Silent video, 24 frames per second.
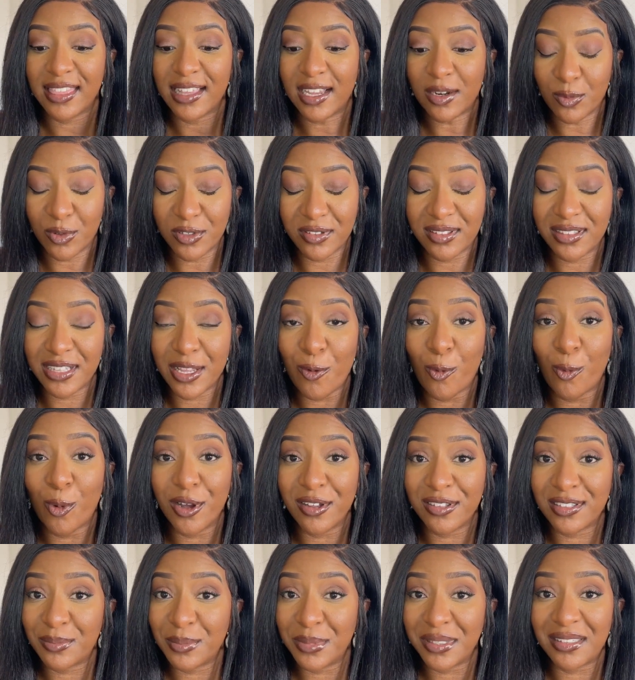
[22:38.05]
That was the
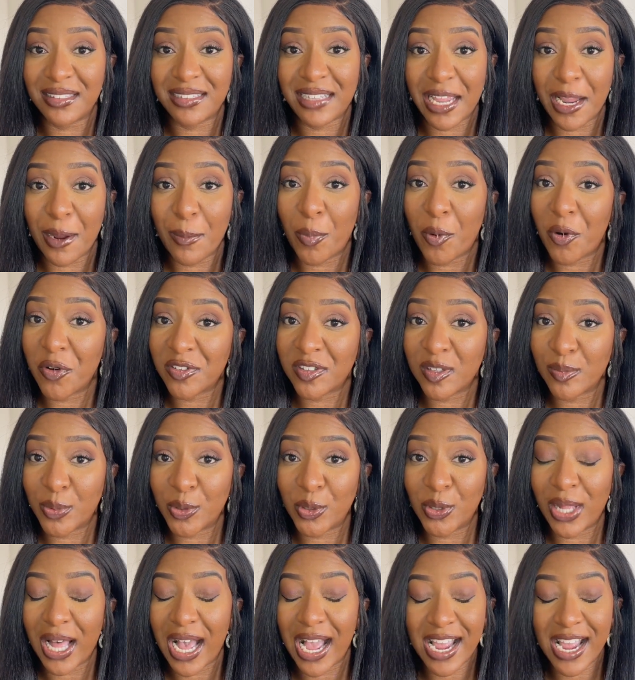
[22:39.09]
worst mistake possible.